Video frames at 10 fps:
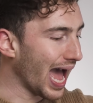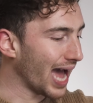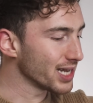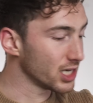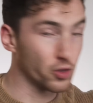
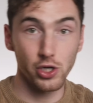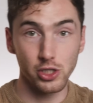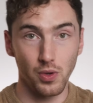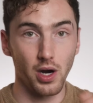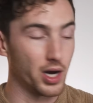at, according
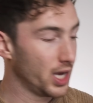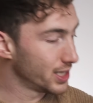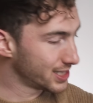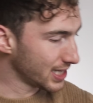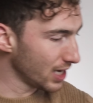to our
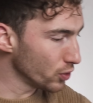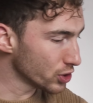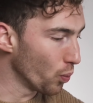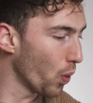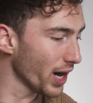
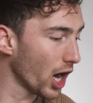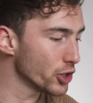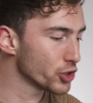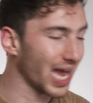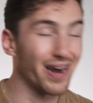scales,
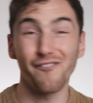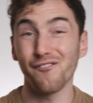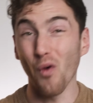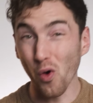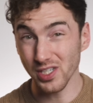
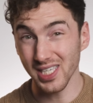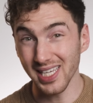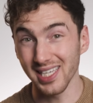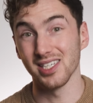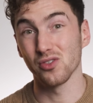140